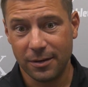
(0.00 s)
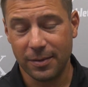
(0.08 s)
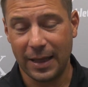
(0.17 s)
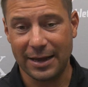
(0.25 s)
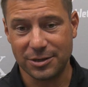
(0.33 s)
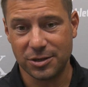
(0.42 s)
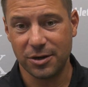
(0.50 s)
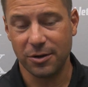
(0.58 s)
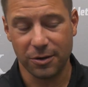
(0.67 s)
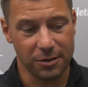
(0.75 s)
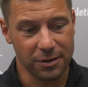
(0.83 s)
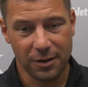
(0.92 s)
last
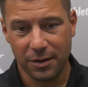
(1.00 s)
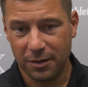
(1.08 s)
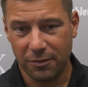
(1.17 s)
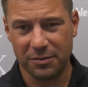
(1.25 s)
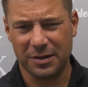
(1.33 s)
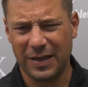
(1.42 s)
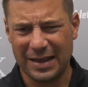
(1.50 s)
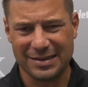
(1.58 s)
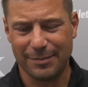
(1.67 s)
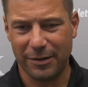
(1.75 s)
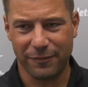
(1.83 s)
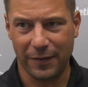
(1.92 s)
year was the last
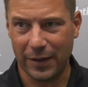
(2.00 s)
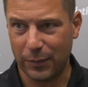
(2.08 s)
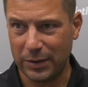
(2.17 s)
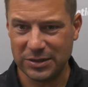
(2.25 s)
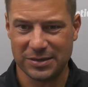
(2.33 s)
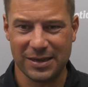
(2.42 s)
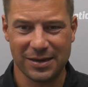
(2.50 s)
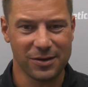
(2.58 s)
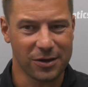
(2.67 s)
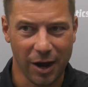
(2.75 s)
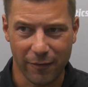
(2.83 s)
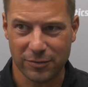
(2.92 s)
time I felt like we just
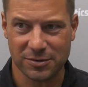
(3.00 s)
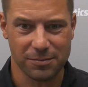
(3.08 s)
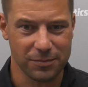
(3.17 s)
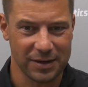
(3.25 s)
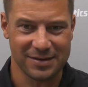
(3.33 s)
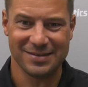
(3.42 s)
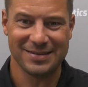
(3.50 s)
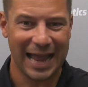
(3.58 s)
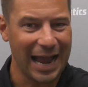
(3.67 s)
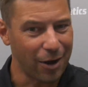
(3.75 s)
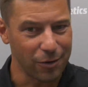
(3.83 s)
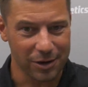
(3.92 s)
didn't cover some things
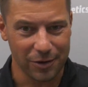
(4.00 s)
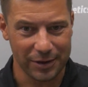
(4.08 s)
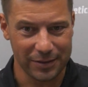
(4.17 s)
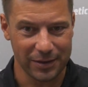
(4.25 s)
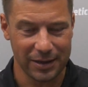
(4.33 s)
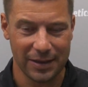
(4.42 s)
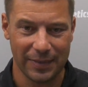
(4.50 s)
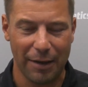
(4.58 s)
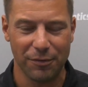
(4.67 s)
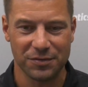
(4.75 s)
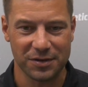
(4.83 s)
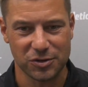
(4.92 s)
down cleanly. And
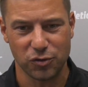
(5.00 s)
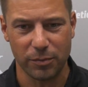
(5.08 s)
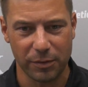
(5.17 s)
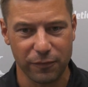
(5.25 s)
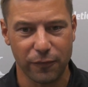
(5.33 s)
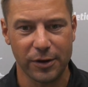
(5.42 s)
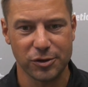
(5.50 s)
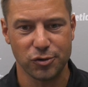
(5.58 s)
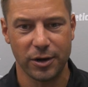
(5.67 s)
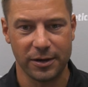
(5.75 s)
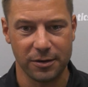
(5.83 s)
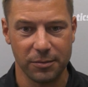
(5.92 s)
that was extremely
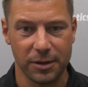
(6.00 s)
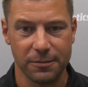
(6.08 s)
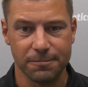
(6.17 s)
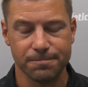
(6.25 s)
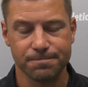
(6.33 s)
frustrating to me.